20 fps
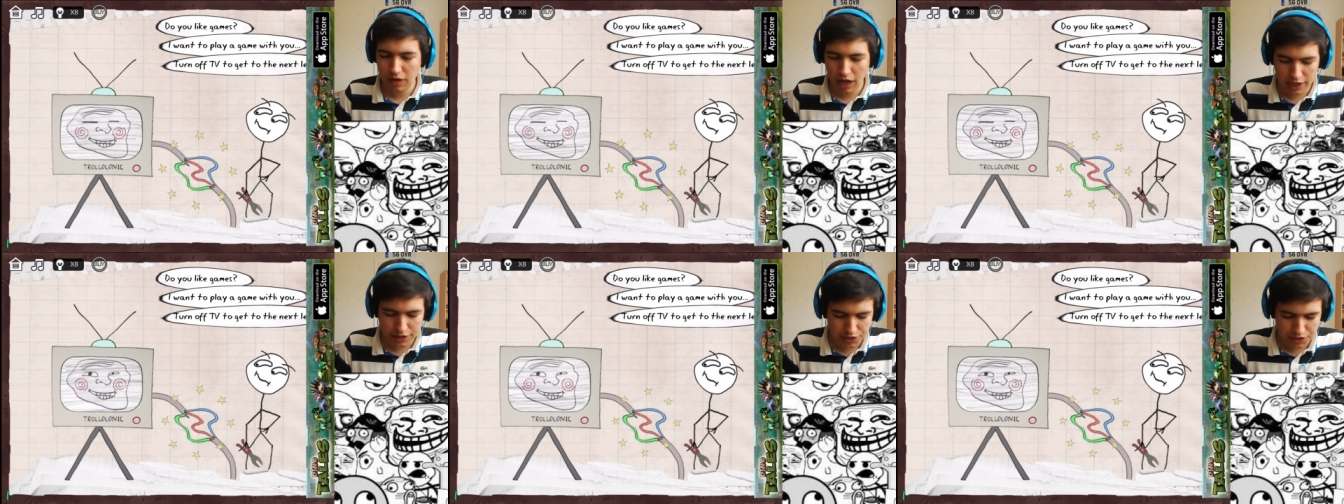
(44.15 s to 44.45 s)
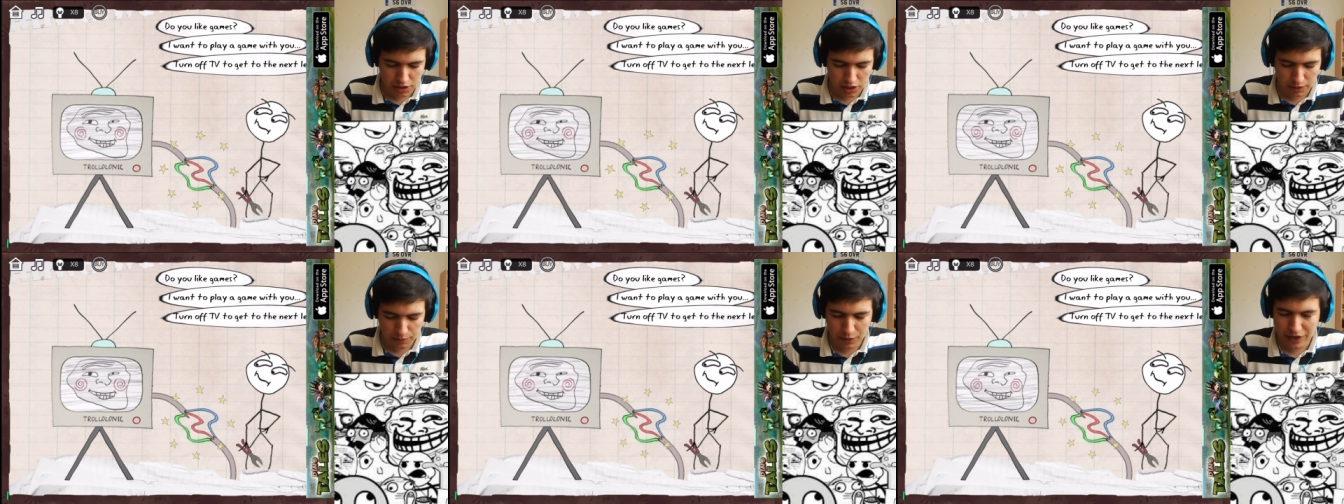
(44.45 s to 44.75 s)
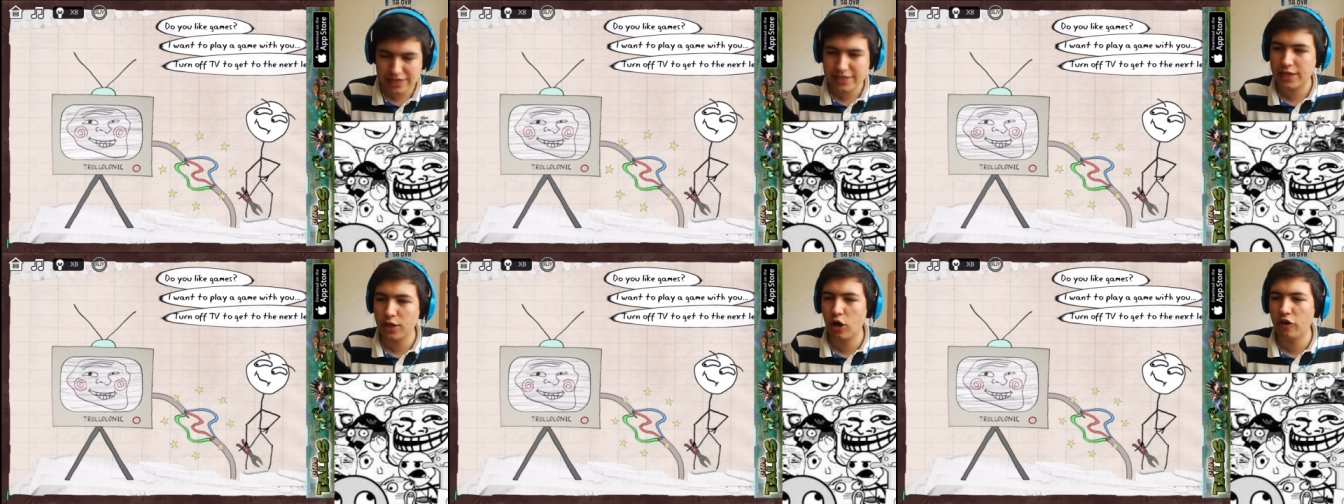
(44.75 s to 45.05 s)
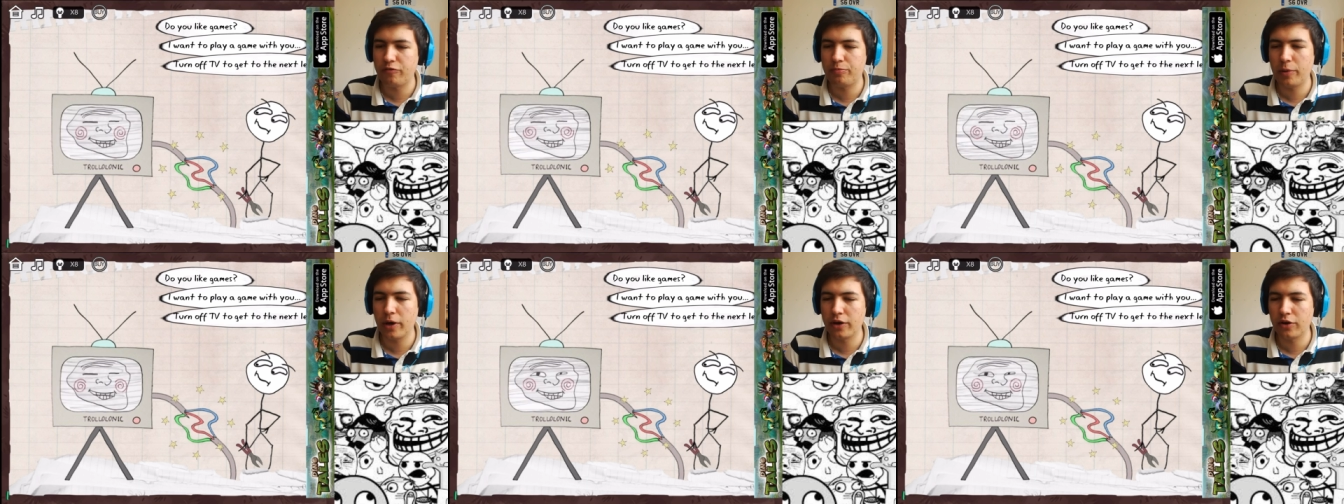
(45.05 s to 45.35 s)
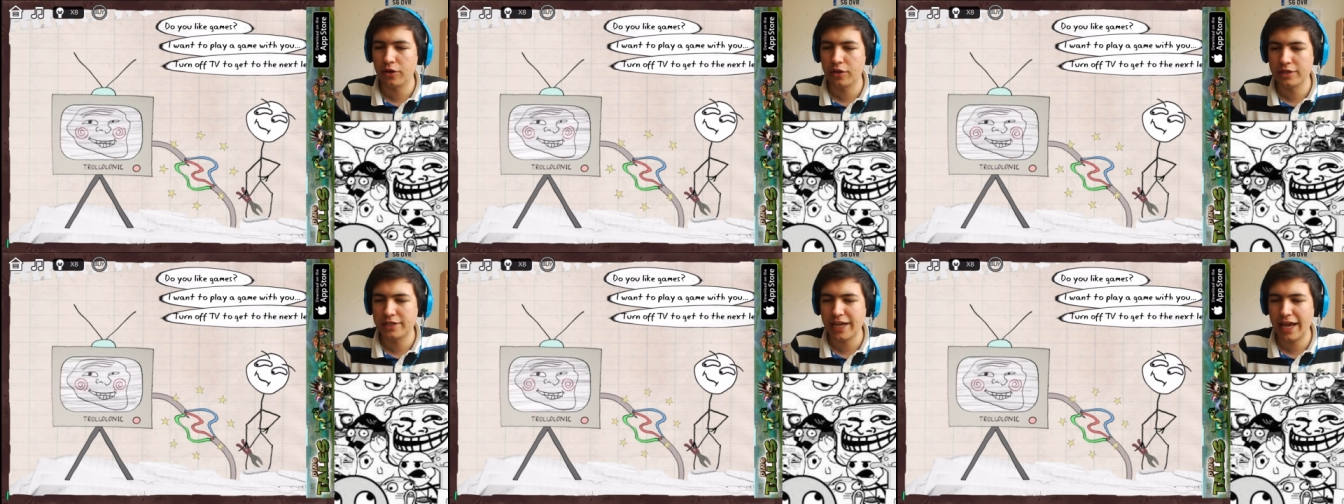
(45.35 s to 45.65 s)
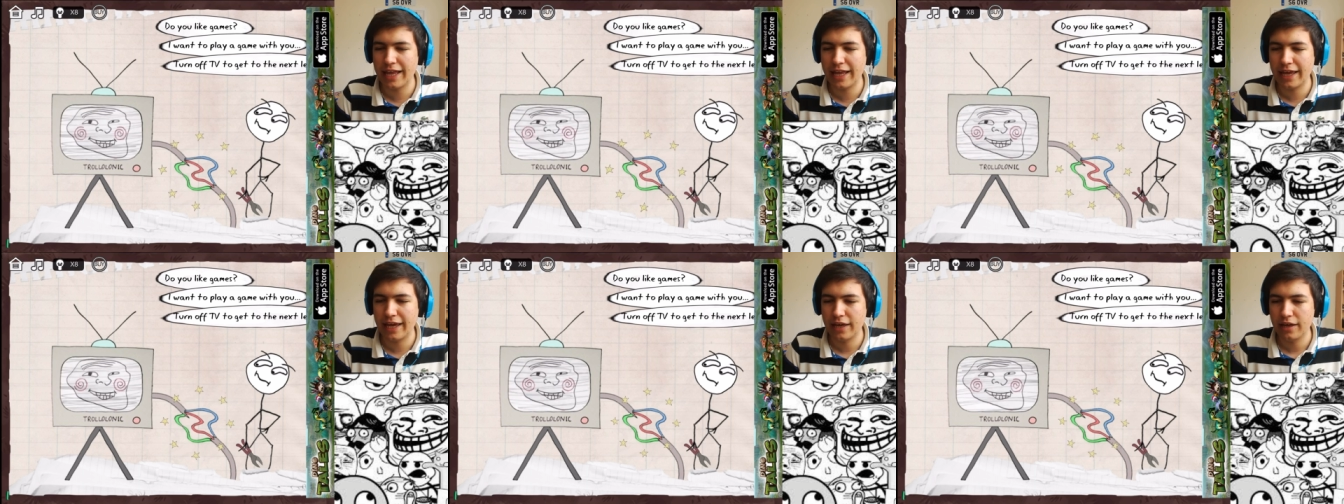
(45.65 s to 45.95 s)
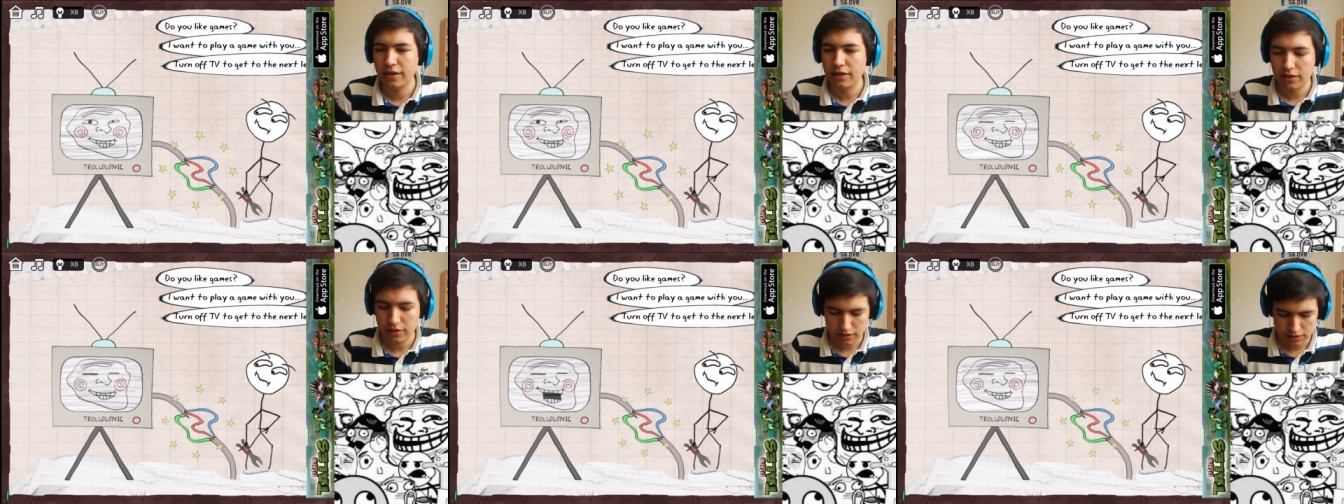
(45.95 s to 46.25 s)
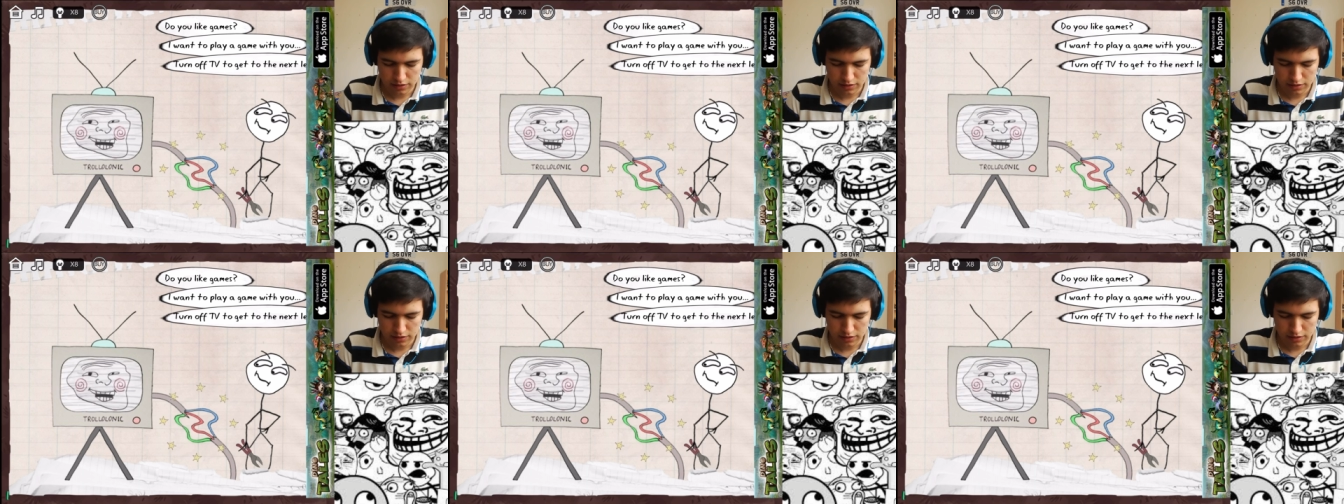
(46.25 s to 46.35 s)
I'm just gonna press the off button on the telly.